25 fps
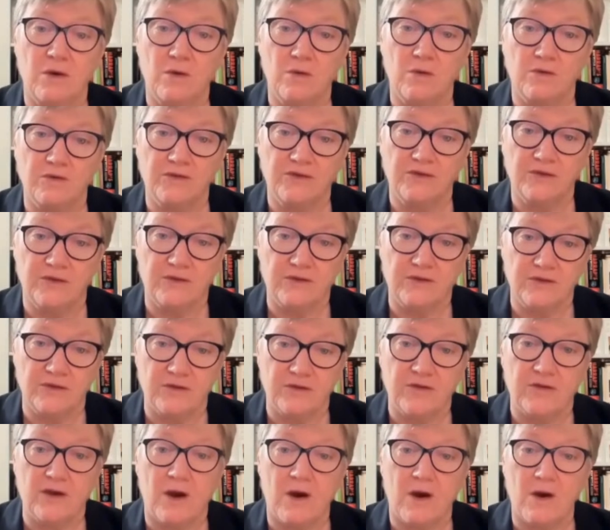churches
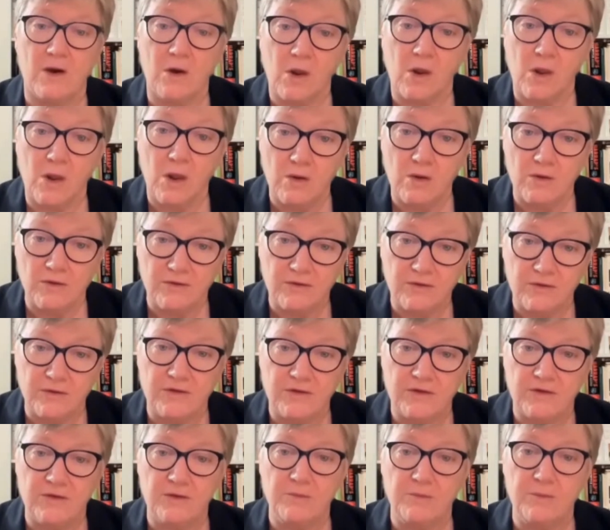are closer to
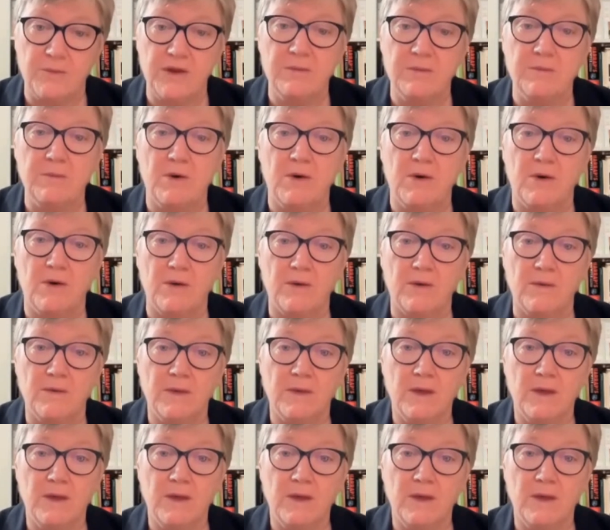their people